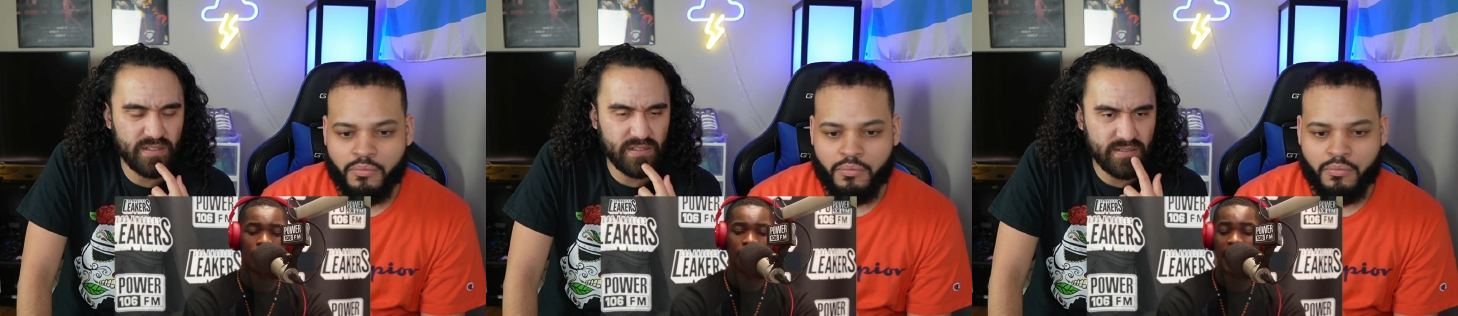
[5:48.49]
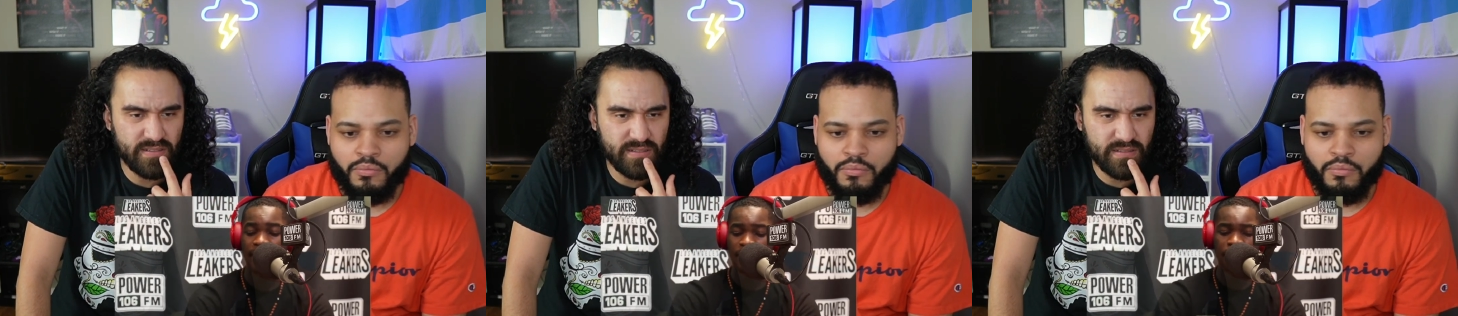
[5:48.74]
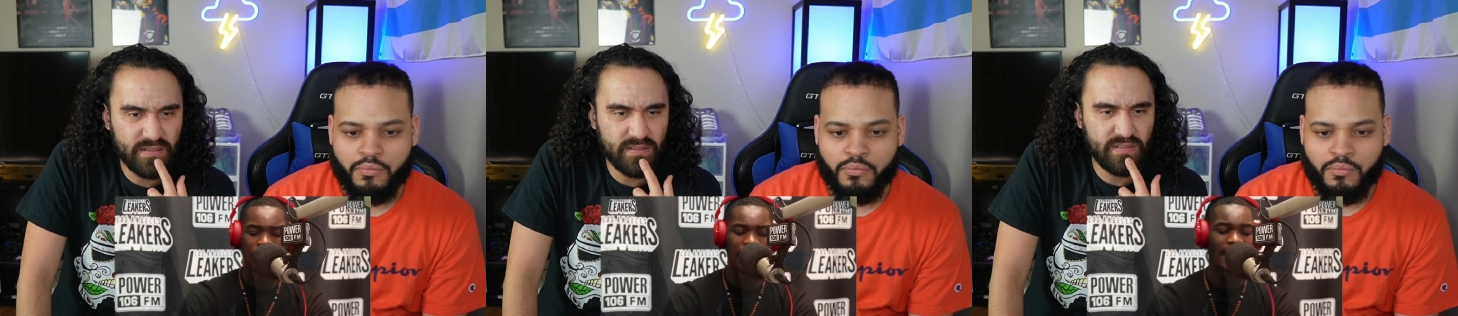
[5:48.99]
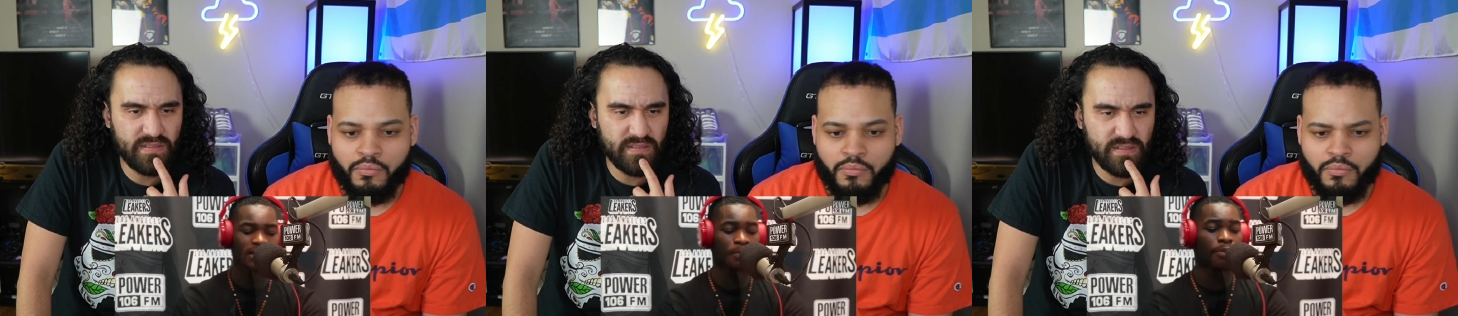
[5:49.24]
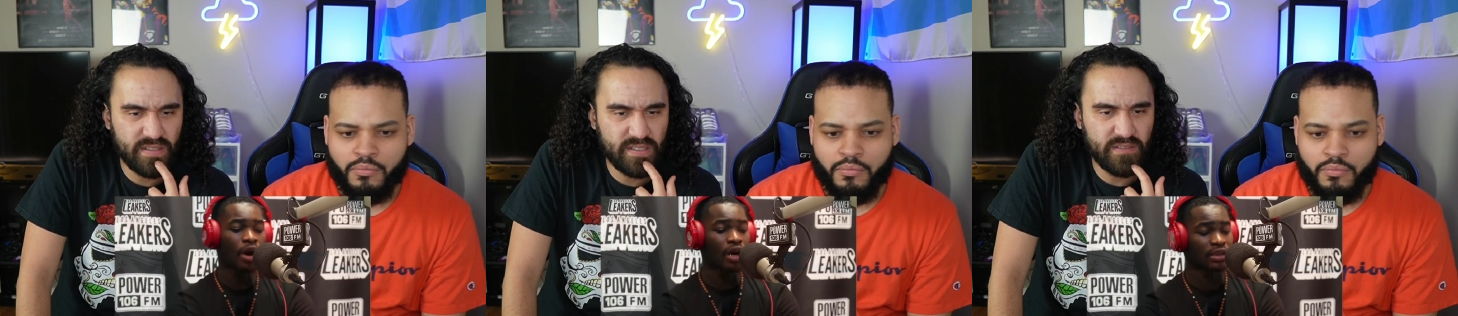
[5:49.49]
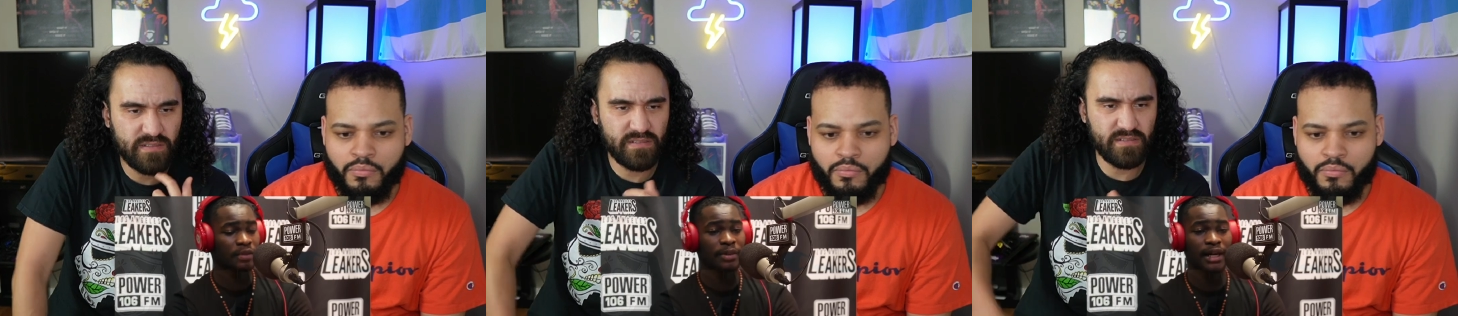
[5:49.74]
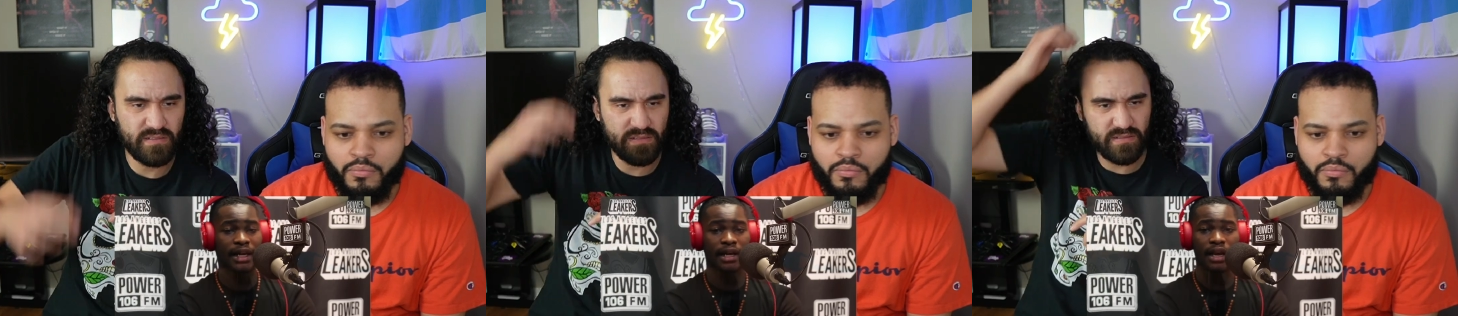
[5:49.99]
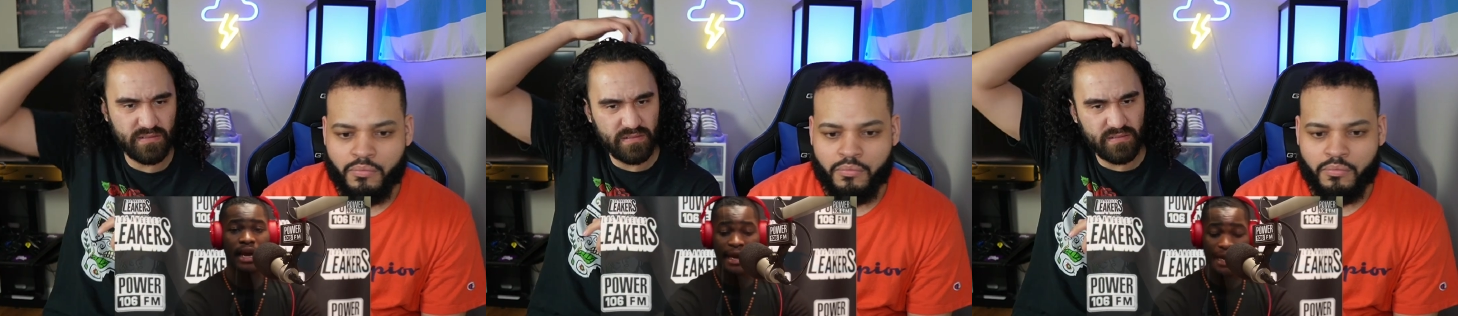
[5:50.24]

Speaker 1: But everybody has a part to play,